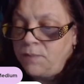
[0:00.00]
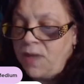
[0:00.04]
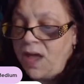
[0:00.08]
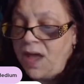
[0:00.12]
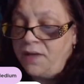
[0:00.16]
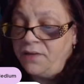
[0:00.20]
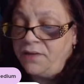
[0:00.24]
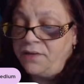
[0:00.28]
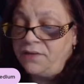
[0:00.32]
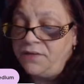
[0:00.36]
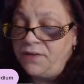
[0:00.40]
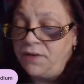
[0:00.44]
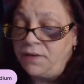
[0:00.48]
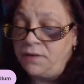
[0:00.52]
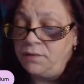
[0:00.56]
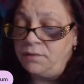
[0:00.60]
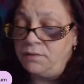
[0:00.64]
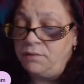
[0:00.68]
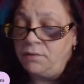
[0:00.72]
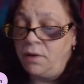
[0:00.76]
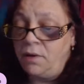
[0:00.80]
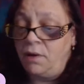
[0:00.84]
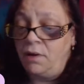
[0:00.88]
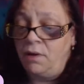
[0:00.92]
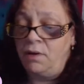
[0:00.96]

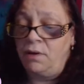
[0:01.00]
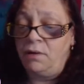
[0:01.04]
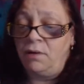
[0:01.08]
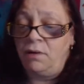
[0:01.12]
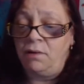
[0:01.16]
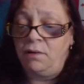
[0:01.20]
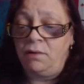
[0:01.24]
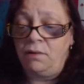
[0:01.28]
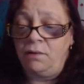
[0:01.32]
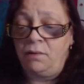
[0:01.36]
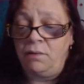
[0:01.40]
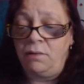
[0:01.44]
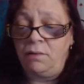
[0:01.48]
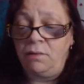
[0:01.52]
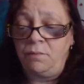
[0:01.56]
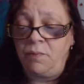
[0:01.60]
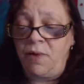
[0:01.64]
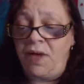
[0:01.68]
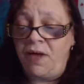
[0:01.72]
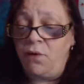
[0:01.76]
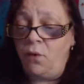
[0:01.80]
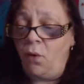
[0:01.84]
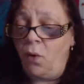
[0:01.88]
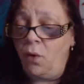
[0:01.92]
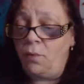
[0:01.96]
Allison,
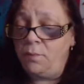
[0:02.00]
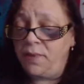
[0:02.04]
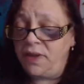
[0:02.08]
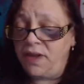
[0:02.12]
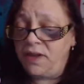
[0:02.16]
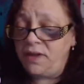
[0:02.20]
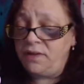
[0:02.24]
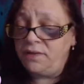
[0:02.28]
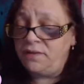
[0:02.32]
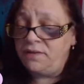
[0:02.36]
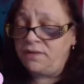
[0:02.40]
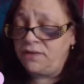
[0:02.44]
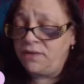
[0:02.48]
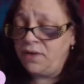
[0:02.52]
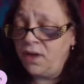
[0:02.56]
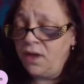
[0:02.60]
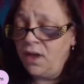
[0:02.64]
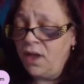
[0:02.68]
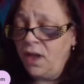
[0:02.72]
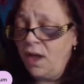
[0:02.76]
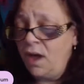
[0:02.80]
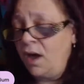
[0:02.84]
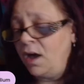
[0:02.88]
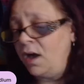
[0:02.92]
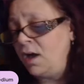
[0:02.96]
by all means,
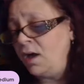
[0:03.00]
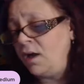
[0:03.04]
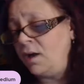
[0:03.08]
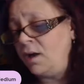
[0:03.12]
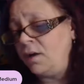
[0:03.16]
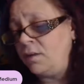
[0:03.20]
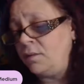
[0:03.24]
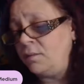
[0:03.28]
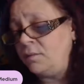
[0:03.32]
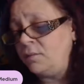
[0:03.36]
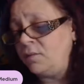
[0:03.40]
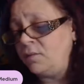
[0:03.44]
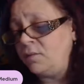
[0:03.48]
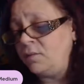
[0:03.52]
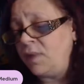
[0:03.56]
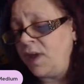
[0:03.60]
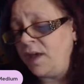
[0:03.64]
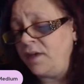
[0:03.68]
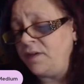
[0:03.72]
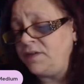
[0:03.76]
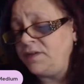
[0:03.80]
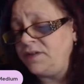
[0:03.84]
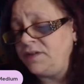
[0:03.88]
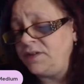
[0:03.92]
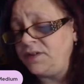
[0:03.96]

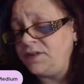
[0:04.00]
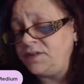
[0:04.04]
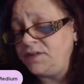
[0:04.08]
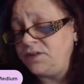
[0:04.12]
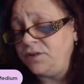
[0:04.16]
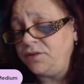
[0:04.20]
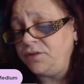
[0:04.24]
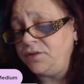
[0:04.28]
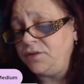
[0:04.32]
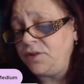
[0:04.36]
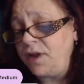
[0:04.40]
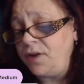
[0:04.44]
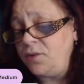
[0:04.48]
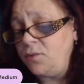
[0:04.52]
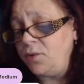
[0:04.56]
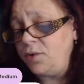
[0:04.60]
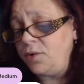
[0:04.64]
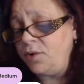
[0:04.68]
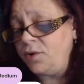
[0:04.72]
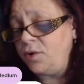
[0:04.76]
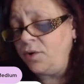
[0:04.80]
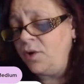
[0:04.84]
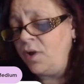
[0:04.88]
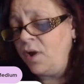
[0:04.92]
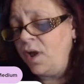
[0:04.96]
Allison is another light
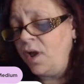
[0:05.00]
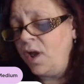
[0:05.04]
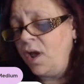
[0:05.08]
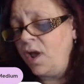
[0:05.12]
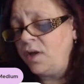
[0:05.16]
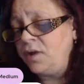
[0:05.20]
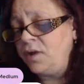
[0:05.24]
worker.